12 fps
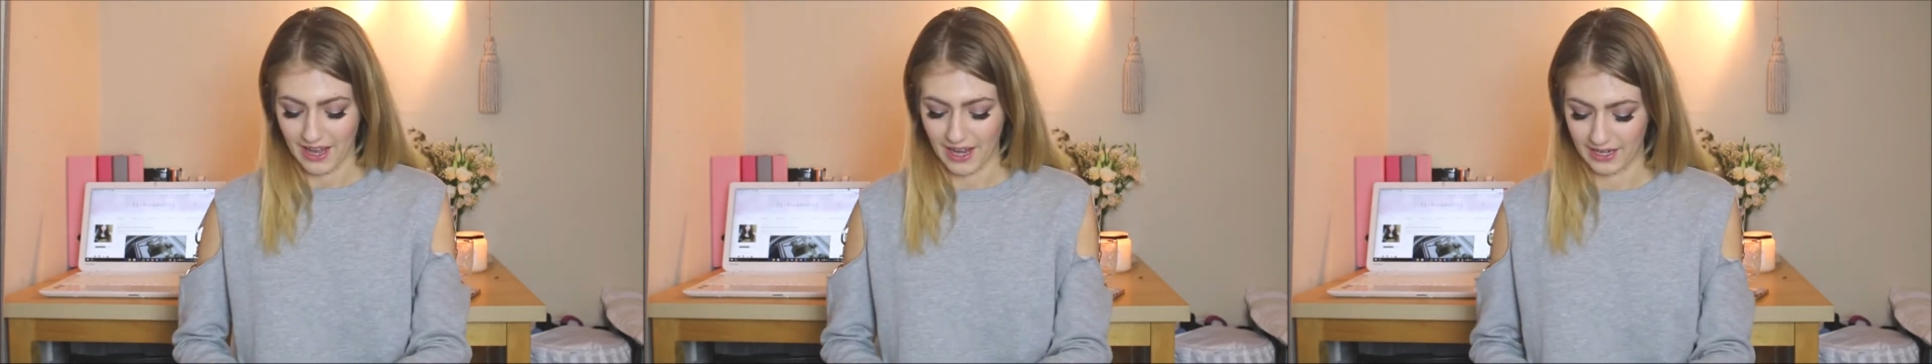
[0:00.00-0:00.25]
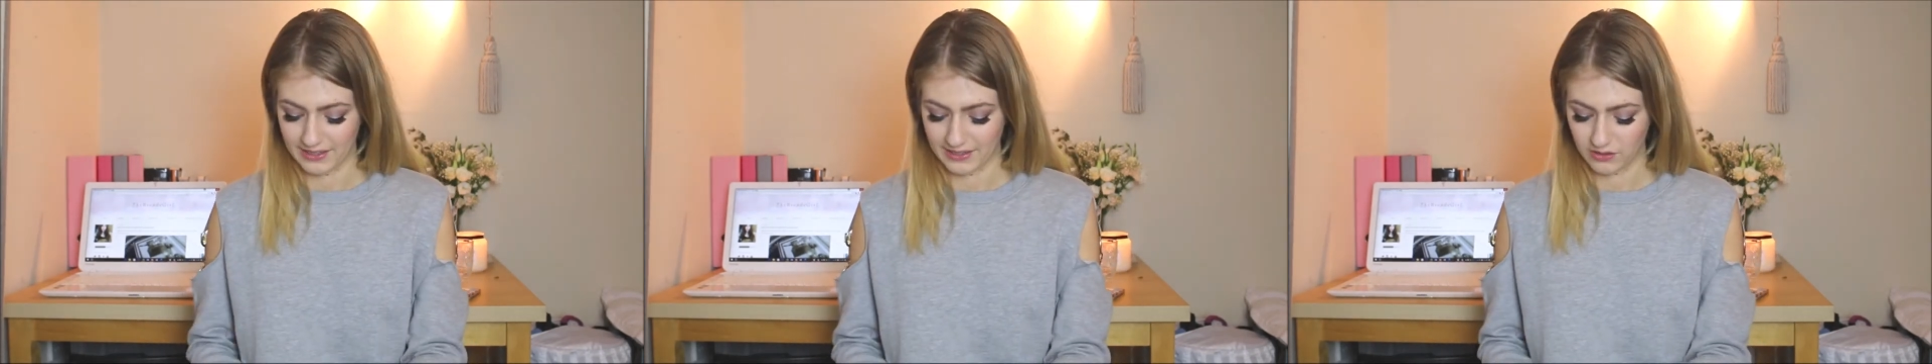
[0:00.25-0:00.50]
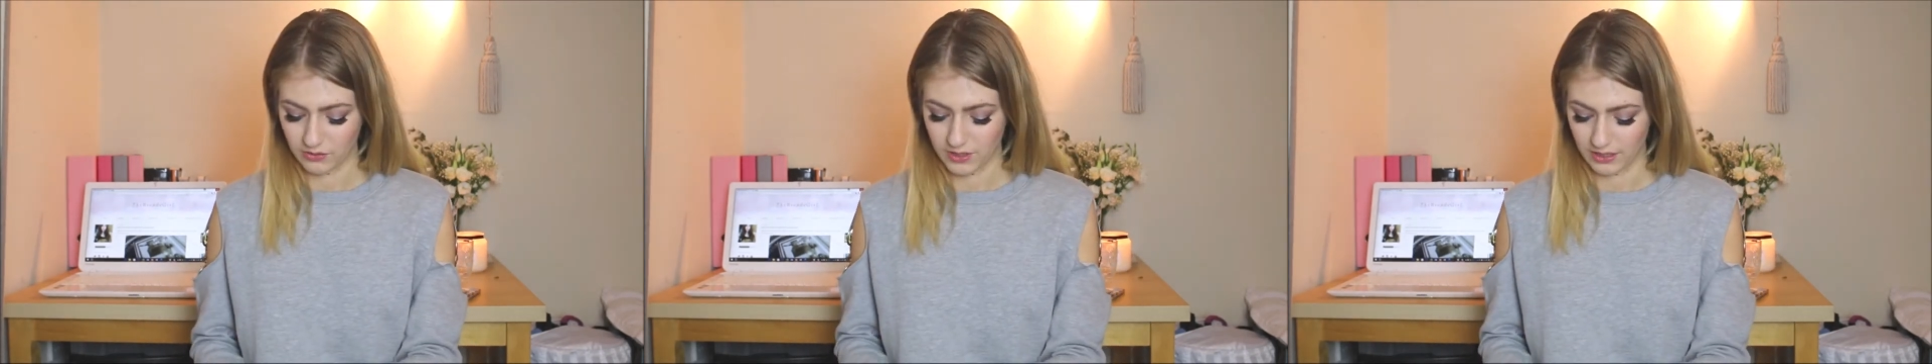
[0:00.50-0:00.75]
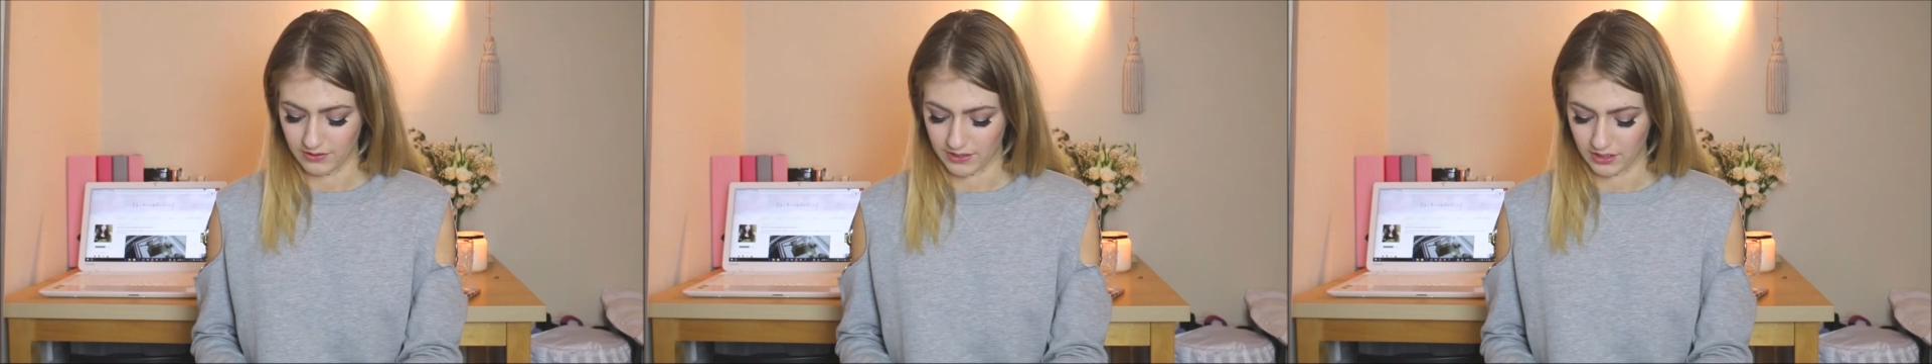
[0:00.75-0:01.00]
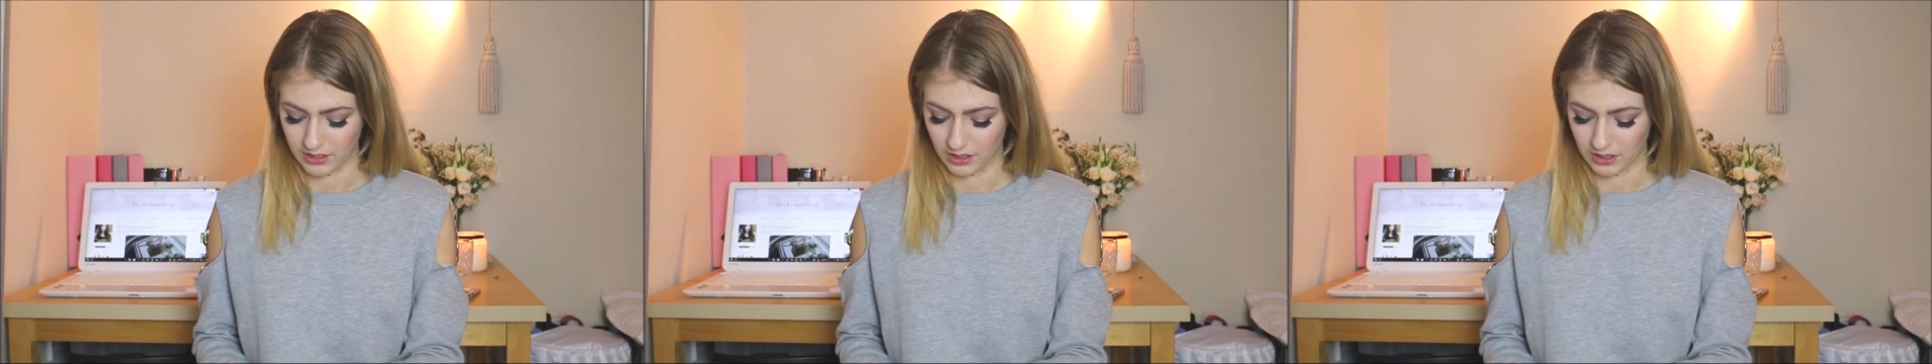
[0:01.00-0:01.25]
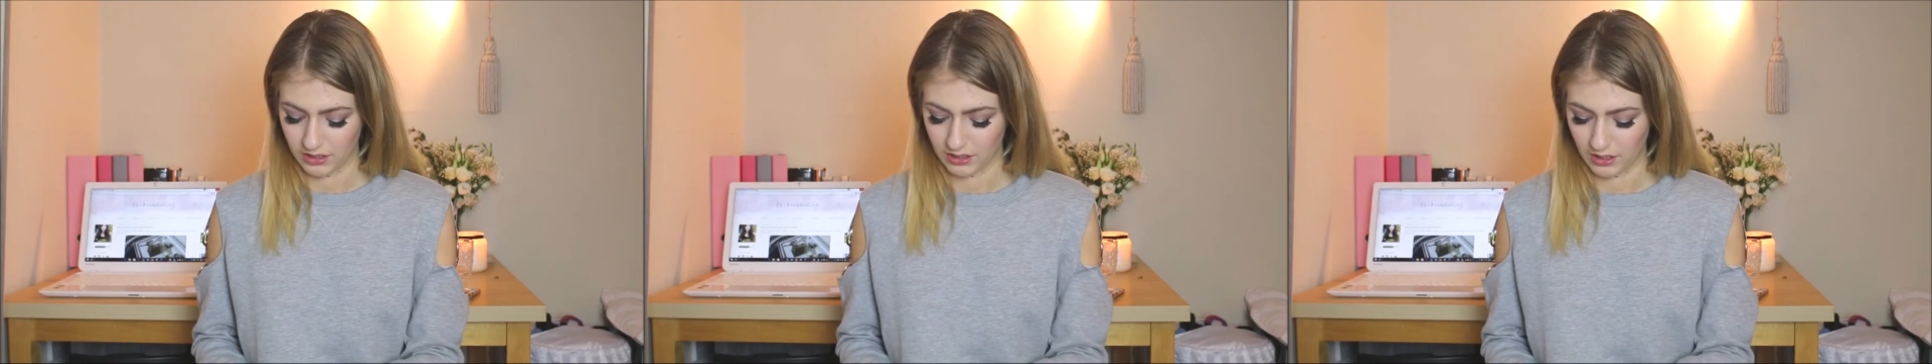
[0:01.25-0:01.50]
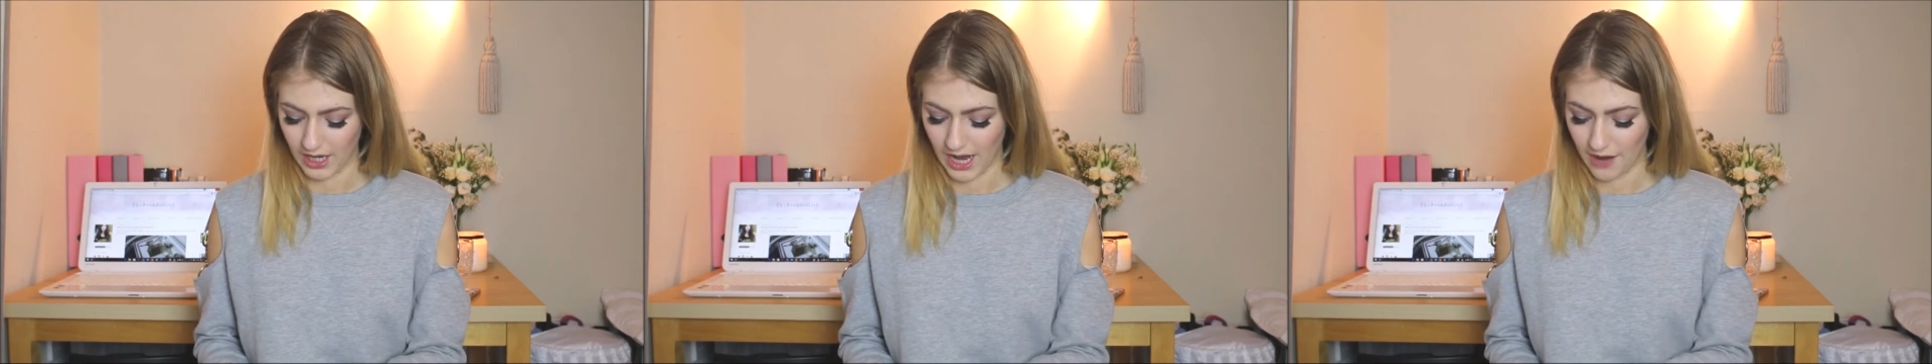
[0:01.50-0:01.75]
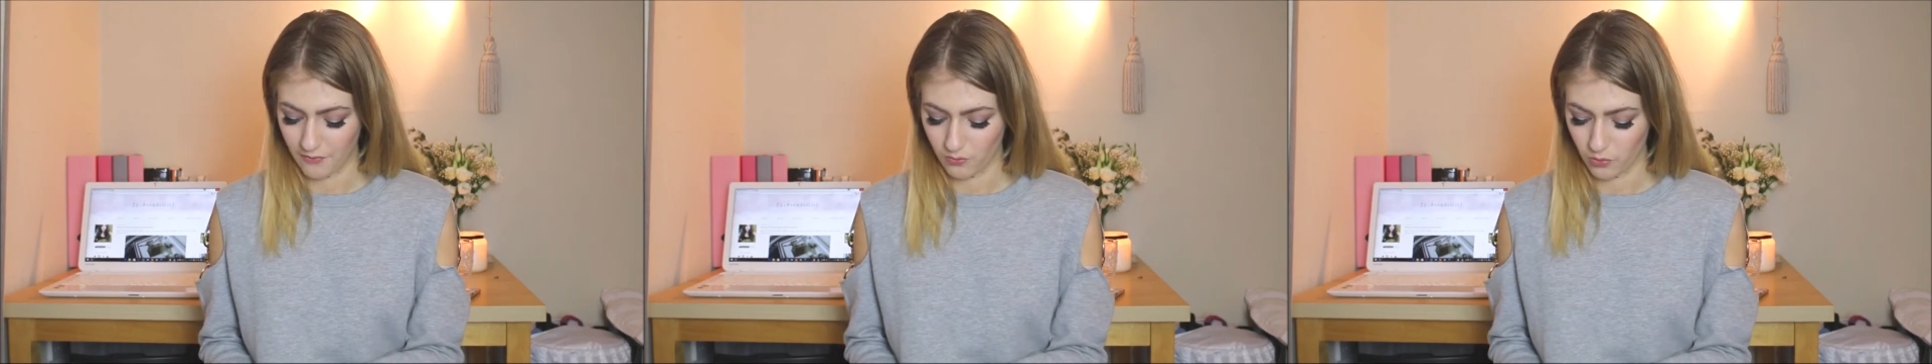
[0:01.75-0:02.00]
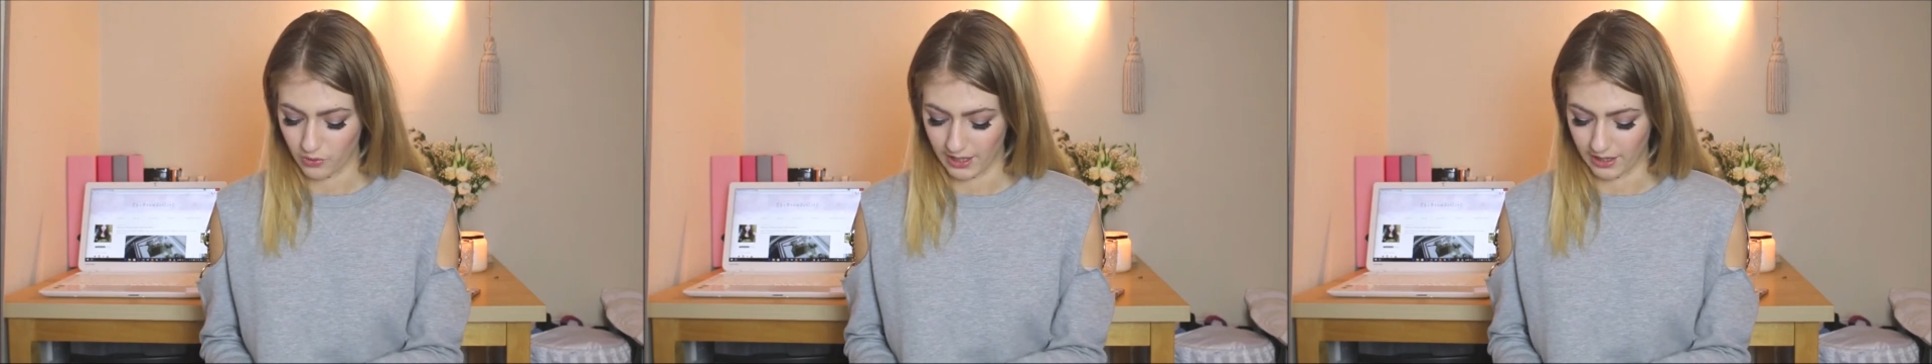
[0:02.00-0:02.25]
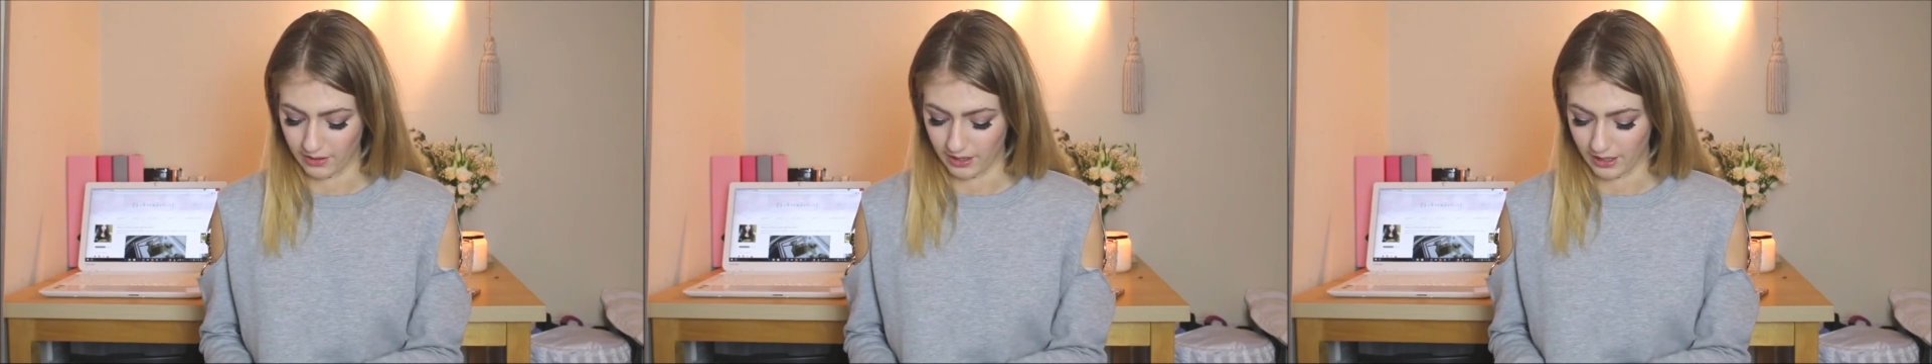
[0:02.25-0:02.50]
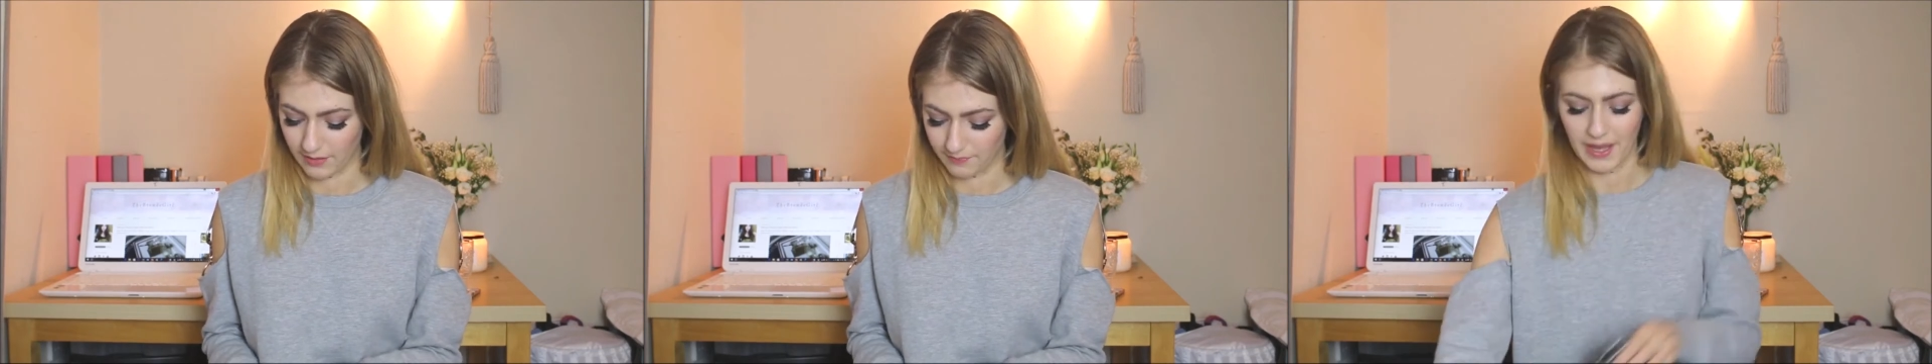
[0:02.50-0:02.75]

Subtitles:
And it is, oh dear, it's undone. I haven't worn it out yet,